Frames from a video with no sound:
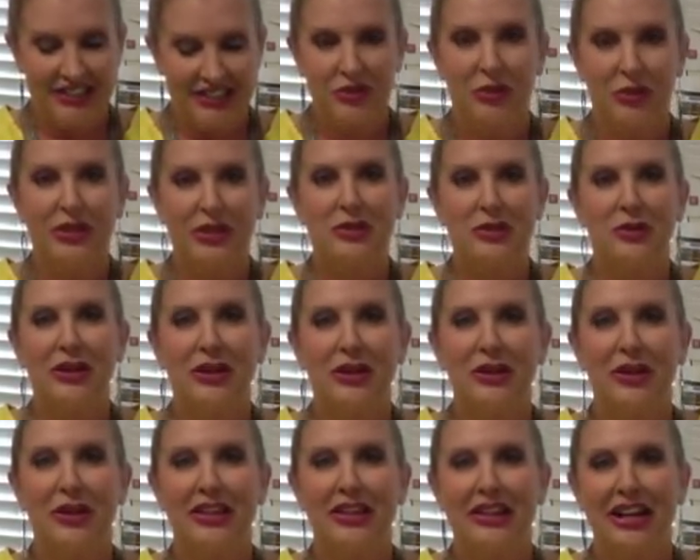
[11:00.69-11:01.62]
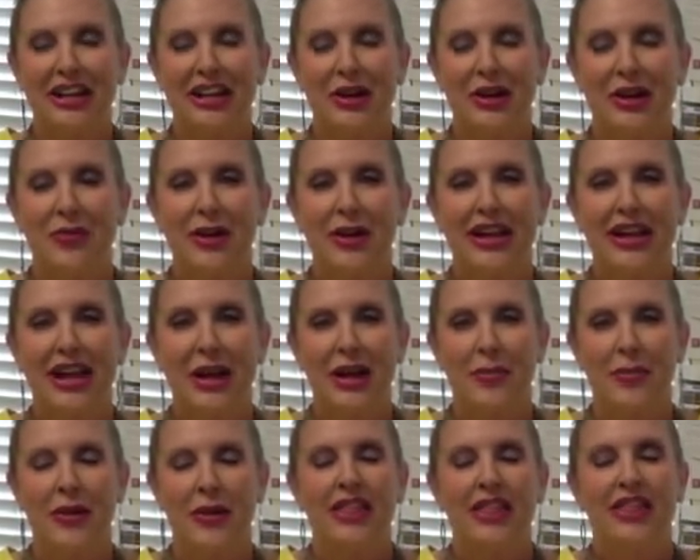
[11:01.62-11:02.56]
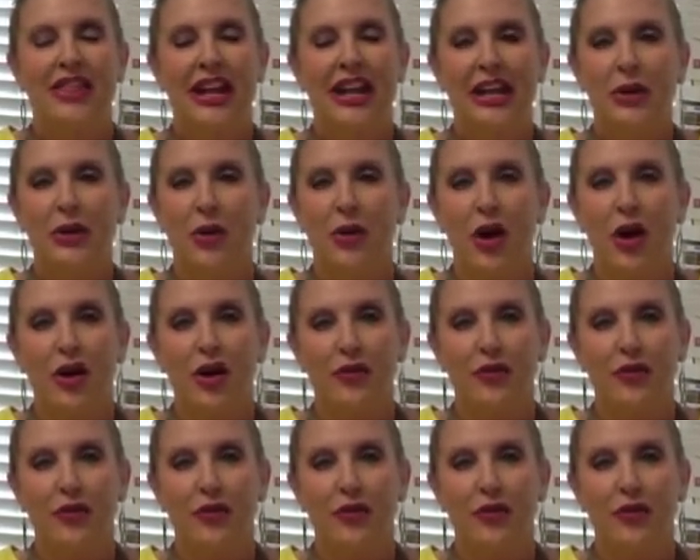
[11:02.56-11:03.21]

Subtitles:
2020 right there. But thank you all for